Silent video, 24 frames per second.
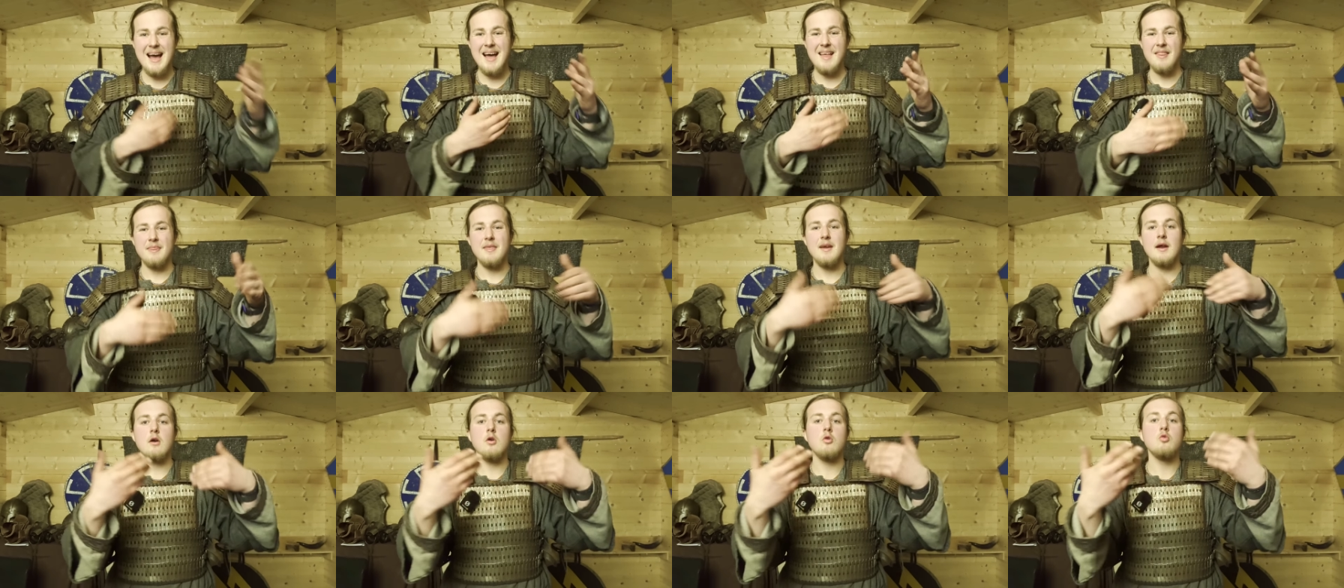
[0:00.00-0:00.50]
and
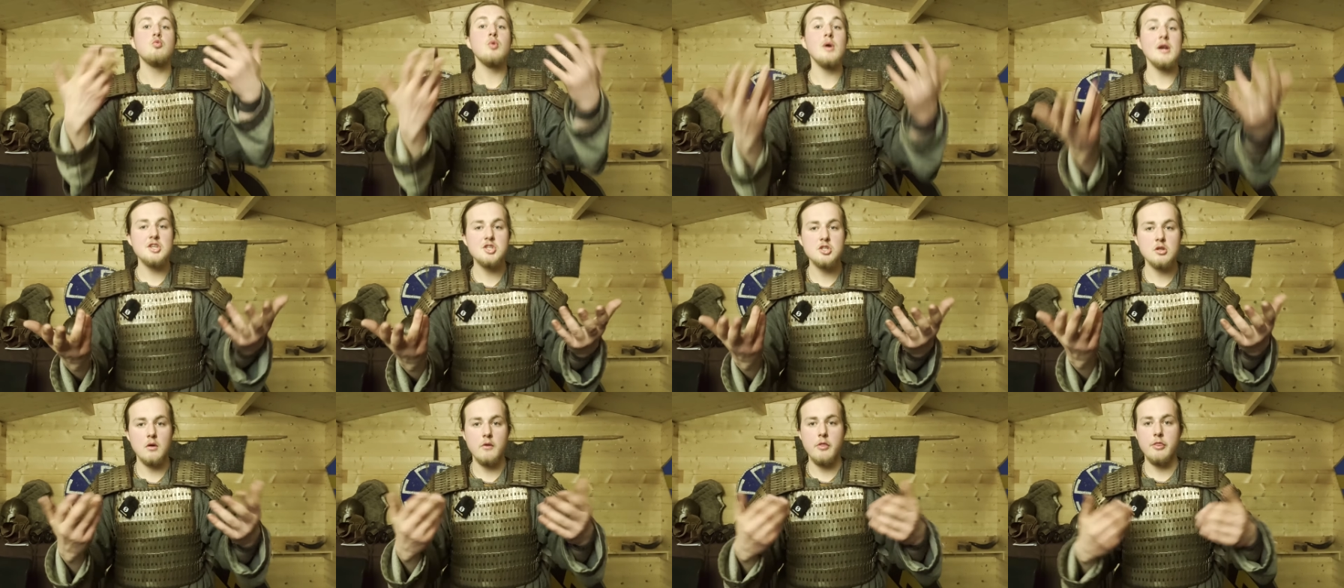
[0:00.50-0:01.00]
their
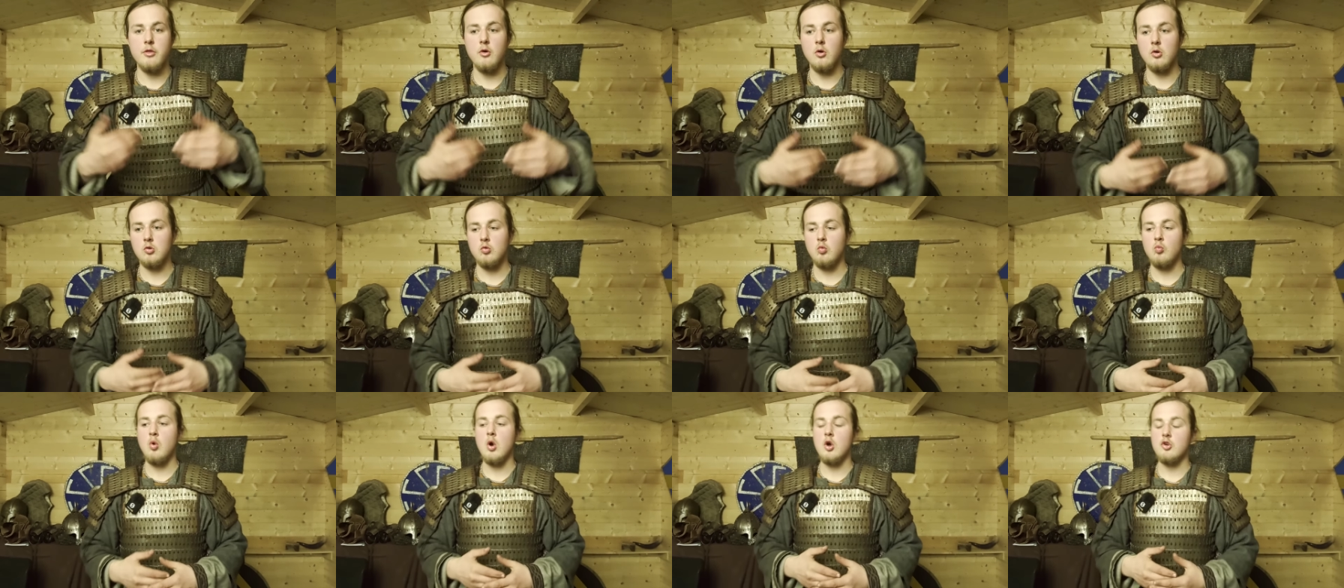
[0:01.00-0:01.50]
original
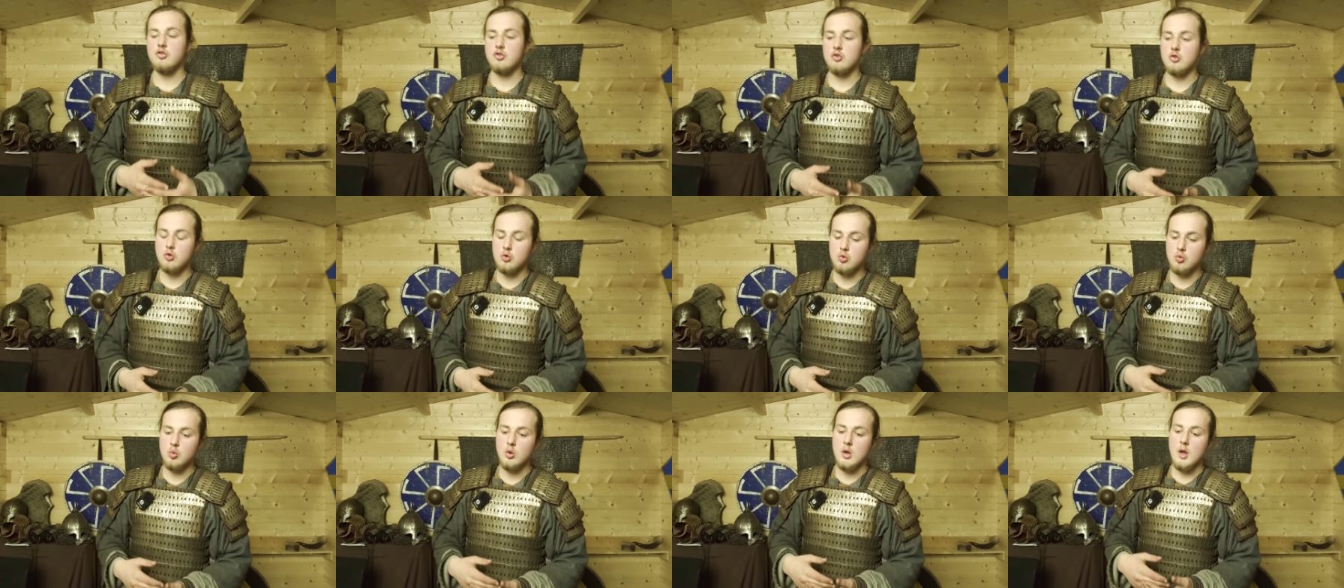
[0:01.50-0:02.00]
thought was
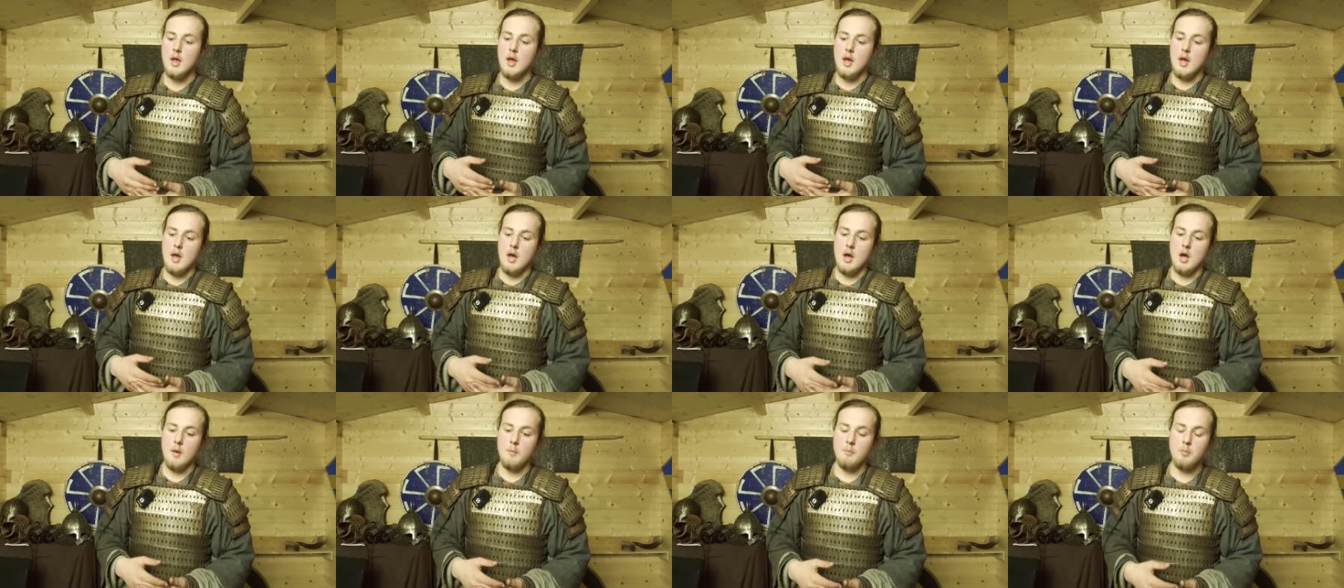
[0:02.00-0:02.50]
to
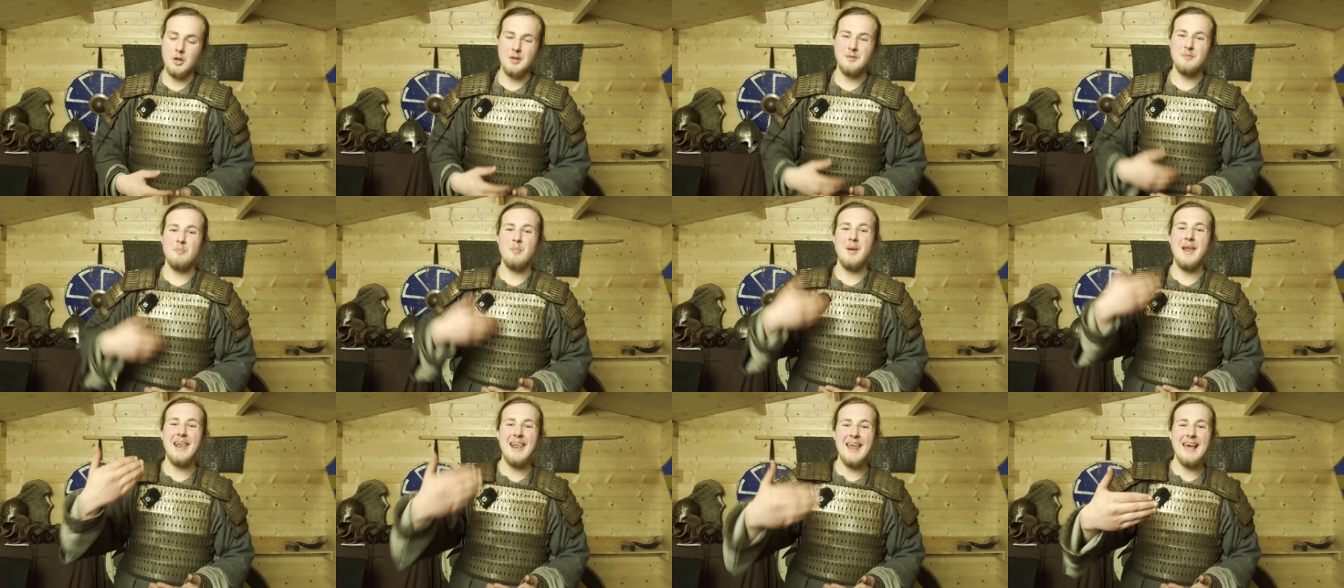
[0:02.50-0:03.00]
put
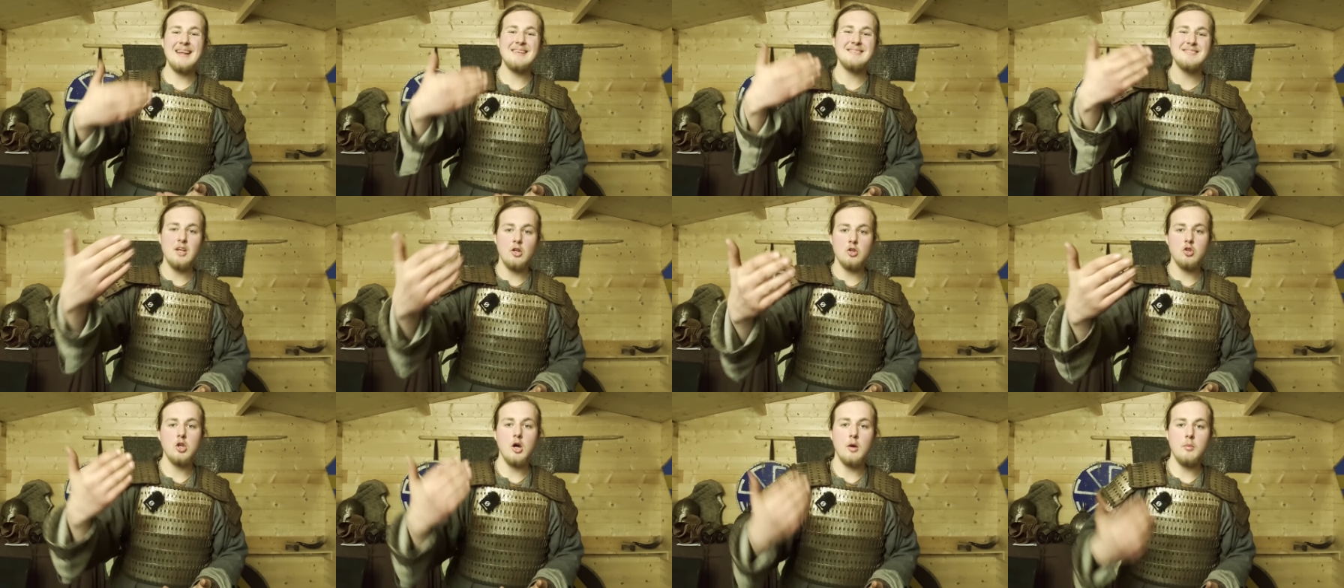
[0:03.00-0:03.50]
plates
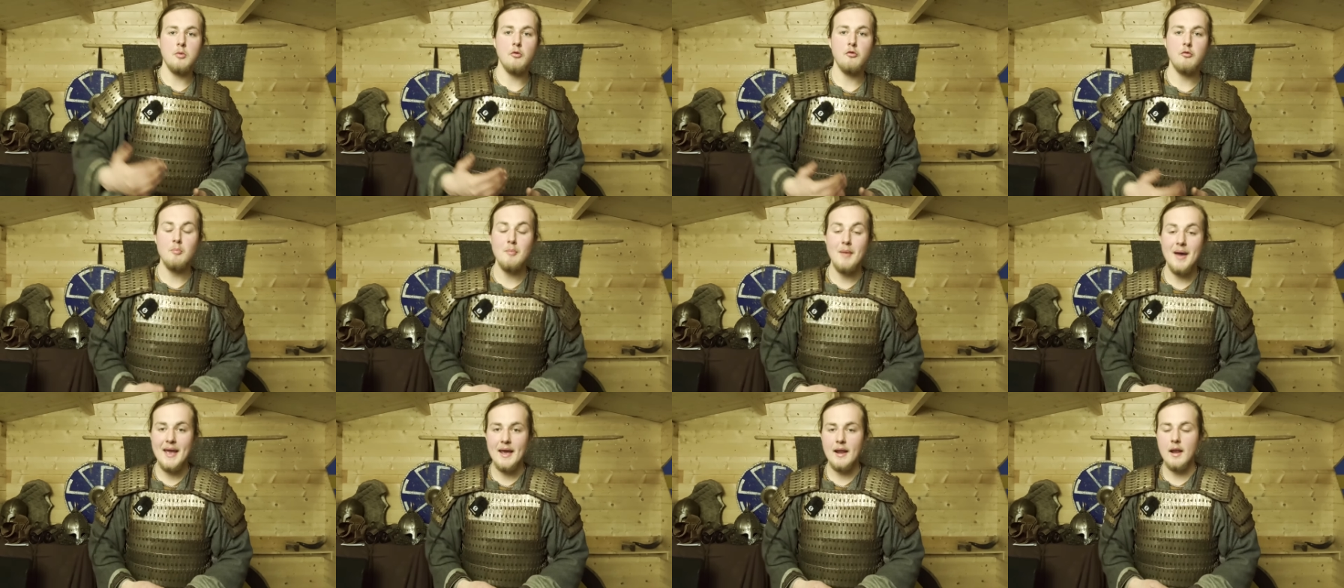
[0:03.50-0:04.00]
on top of
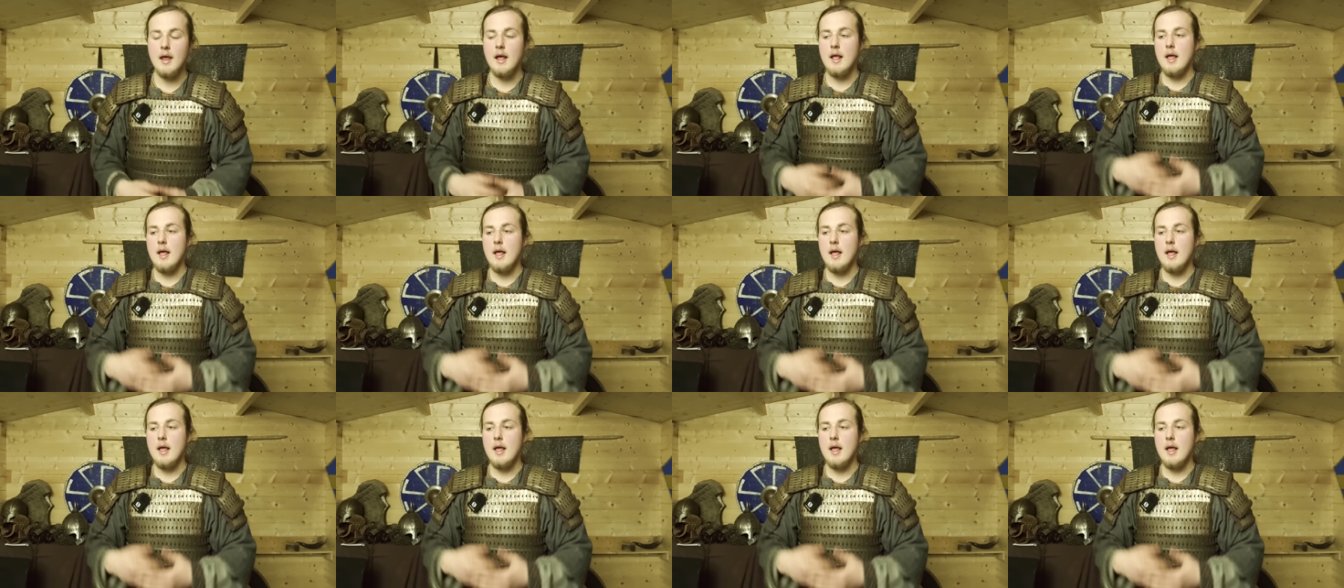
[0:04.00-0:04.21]
mail